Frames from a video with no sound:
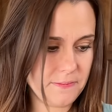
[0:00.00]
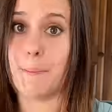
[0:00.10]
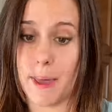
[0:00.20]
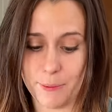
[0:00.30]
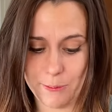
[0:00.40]

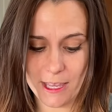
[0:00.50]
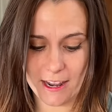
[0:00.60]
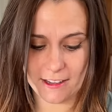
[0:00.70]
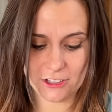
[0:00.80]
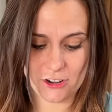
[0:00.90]
peppermint
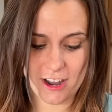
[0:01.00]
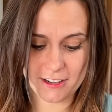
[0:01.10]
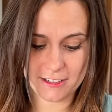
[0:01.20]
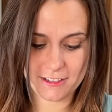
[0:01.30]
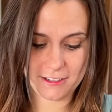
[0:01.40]
extract
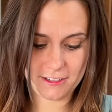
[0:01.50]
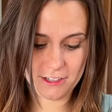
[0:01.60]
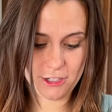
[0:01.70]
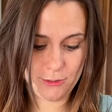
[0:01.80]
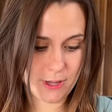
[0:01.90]

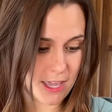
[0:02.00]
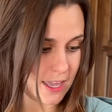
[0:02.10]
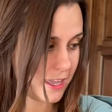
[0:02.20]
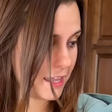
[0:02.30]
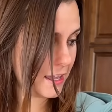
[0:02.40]
to
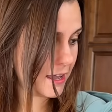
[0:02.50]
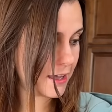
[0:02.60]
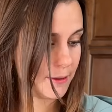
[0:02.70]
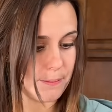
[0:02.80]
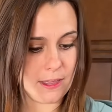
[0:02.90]
a
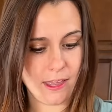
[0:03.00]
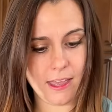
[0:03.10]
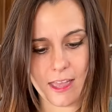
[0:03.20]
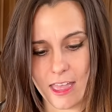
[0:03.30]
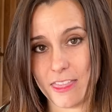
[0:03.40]
cup,
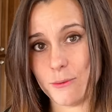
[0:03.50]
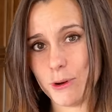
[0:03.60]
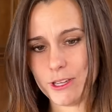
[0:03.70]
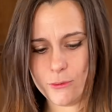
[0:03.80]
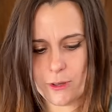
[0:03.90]
and then we're
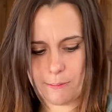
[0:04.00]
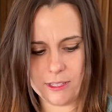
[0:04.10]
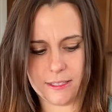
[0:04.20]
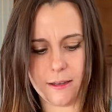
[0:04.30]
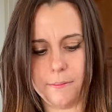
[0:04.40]
going to whip
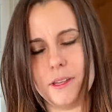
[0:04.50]
this up.